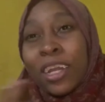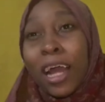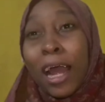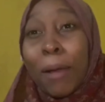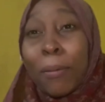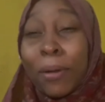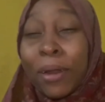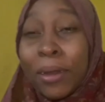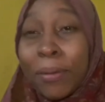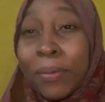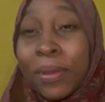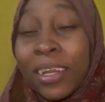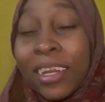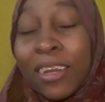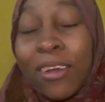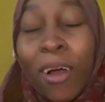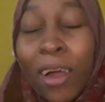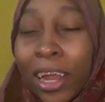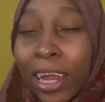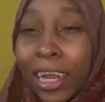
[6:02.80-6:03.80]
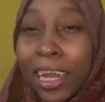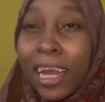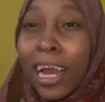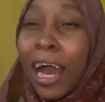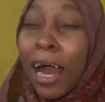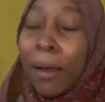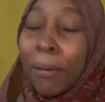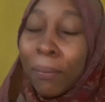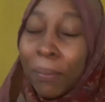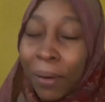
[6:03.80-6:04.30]
I'm gonna be talking
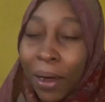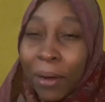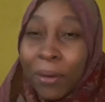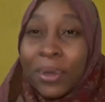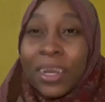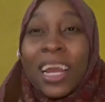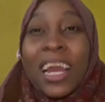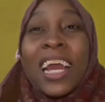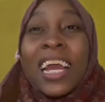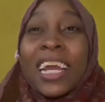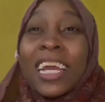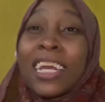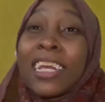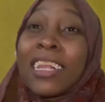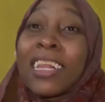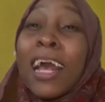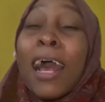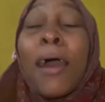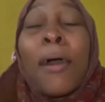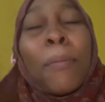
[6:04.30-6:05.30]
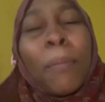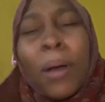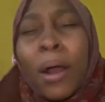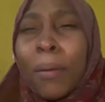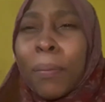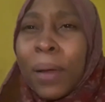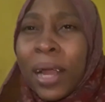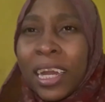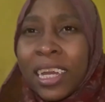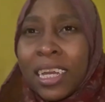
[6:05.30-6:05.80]
about is
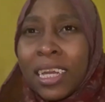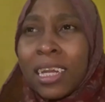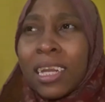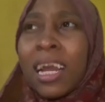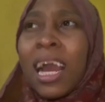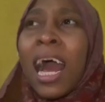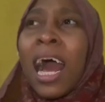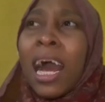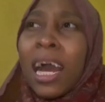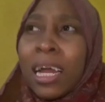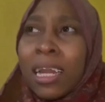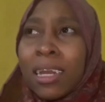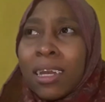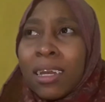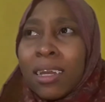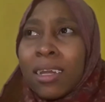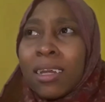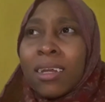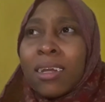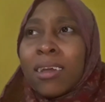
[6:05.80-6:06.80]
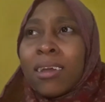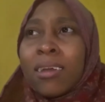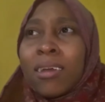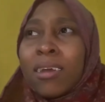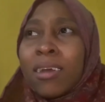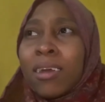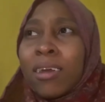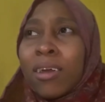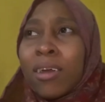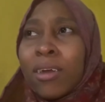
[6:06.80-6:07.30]
backbiting and
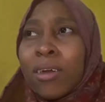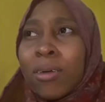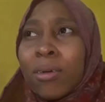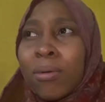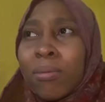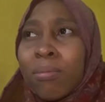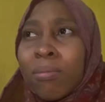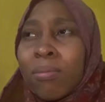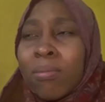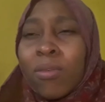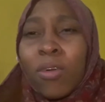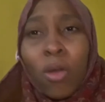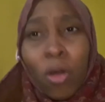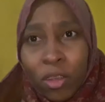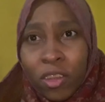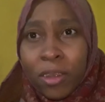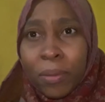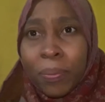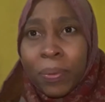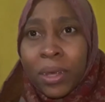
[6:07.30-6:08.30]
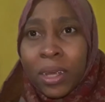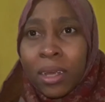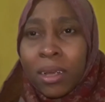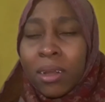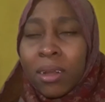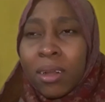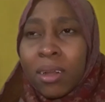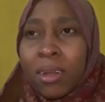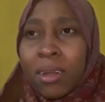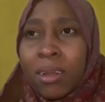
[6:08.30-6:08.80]
gossiping.
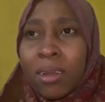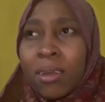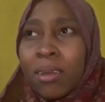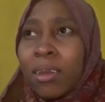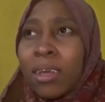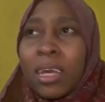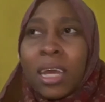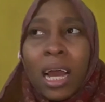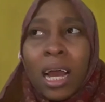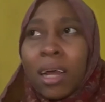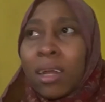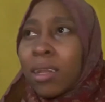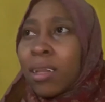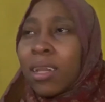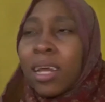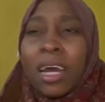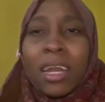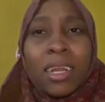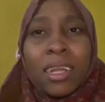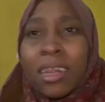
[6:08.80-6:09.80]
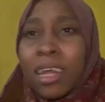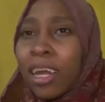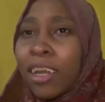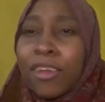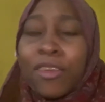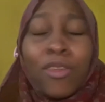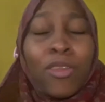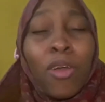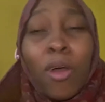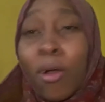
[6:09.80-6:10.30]
Yeah, that
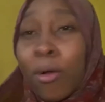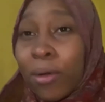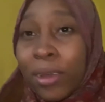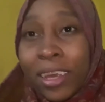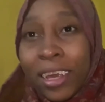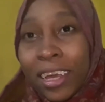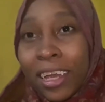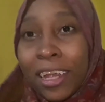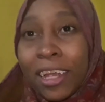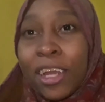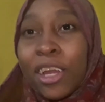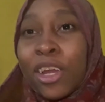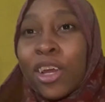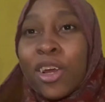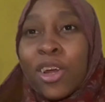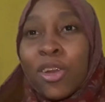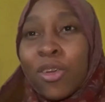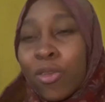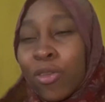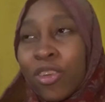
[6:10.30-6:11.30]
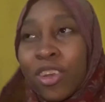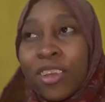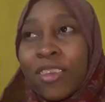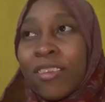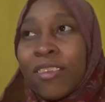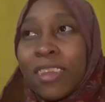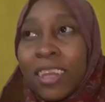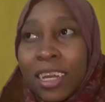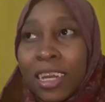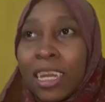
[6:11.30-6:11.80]
is not okay. Don't
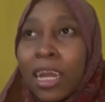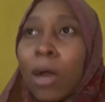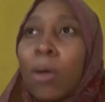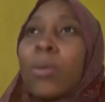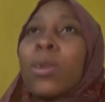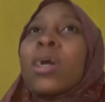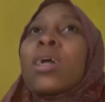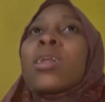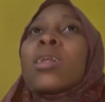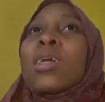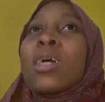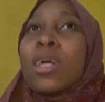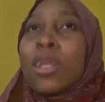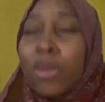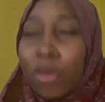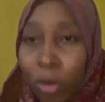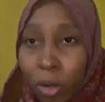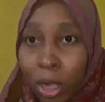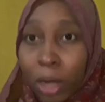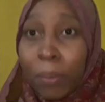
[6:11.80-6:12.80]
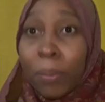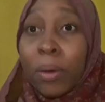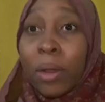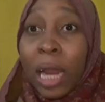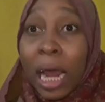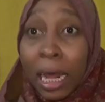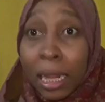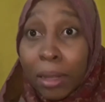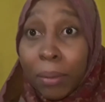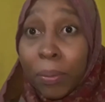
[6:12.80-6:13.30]
just sit down and talk about
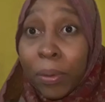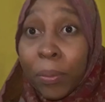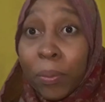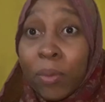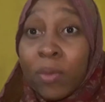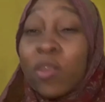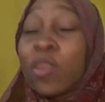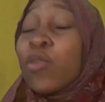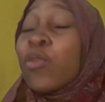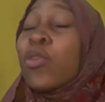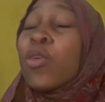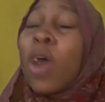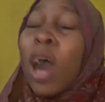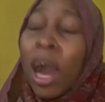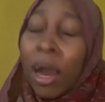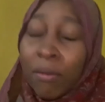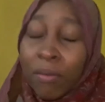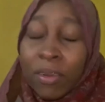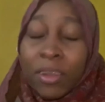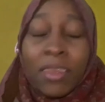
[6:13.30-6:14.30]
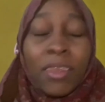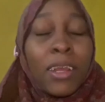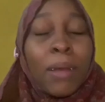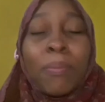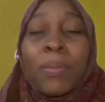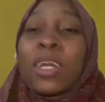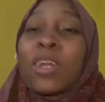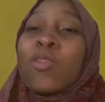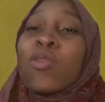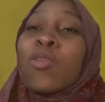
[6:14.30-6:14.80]
other people. If you have
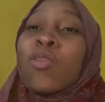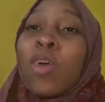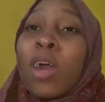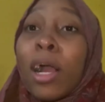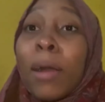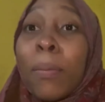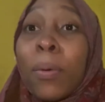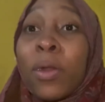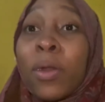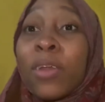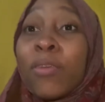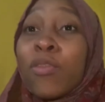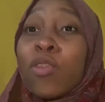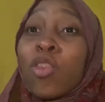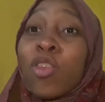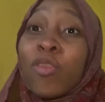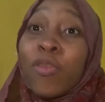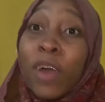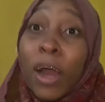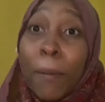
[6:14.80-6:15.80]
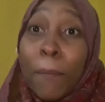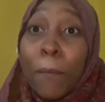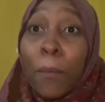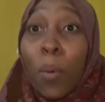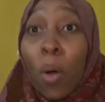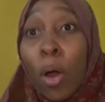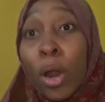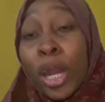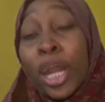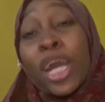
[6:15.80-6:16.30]
something to talk about, if you have a
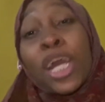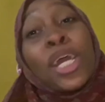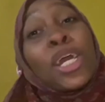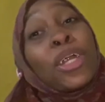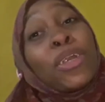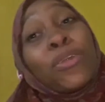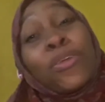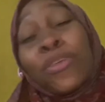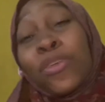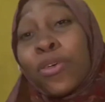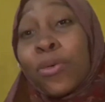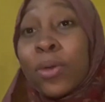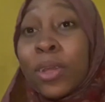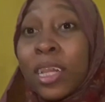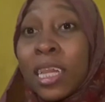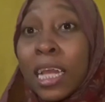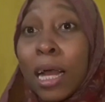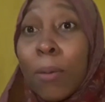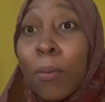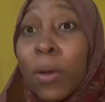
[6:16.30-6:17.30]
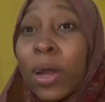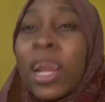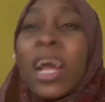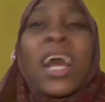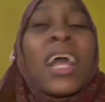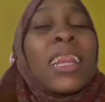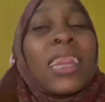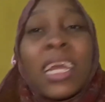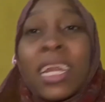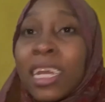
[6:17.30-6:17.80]
bone to chew with someone,
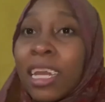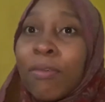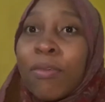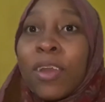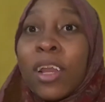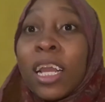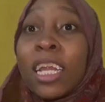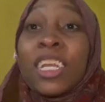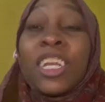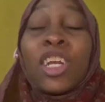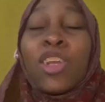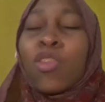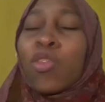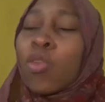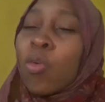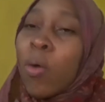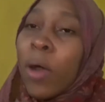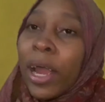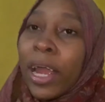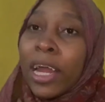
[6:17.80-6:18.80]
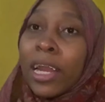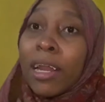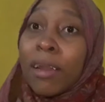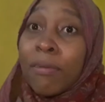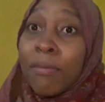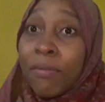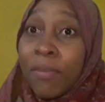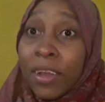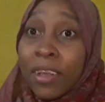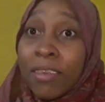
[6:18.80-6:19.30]
then definitely just go ahead and
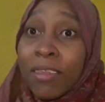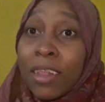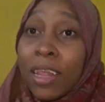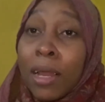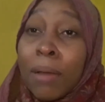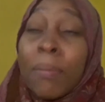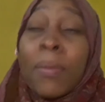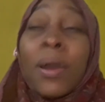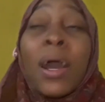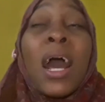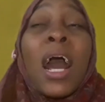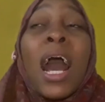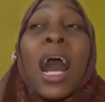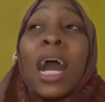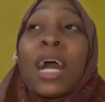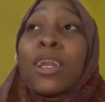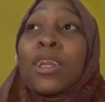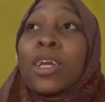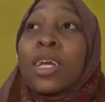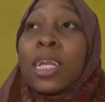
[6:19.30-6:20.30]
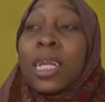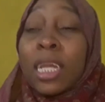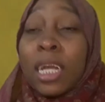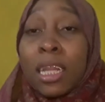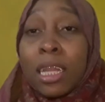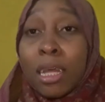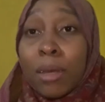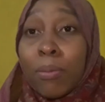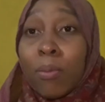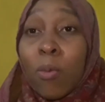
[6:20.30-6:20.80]
face them, and tell
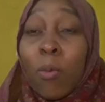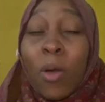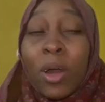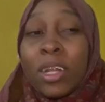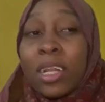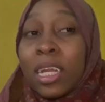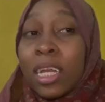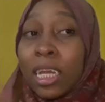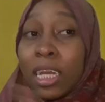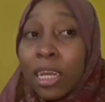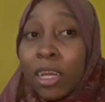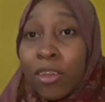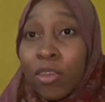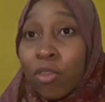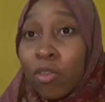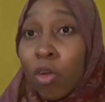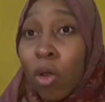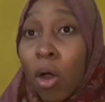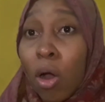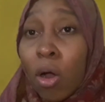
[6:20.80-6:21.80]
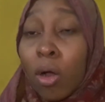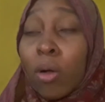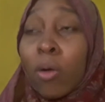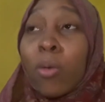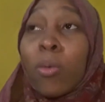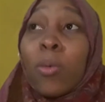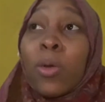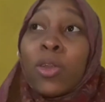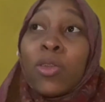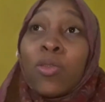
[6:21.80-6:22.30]
them what they did is wrong, or
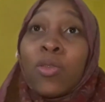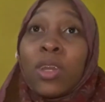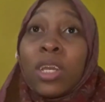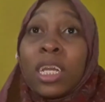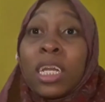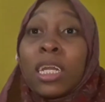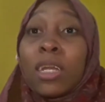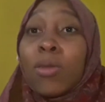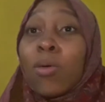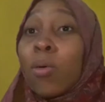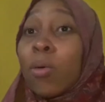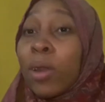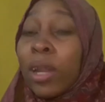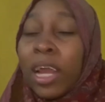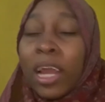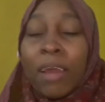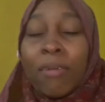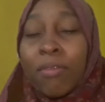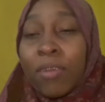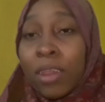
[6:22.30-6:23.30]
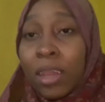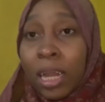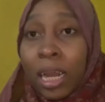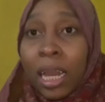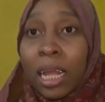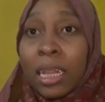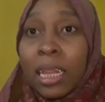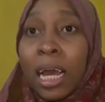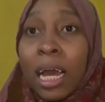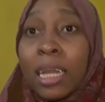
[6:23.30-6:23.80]
what you did, or everything
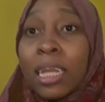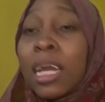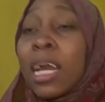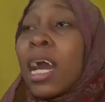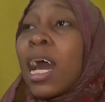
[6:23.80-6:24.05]
like that.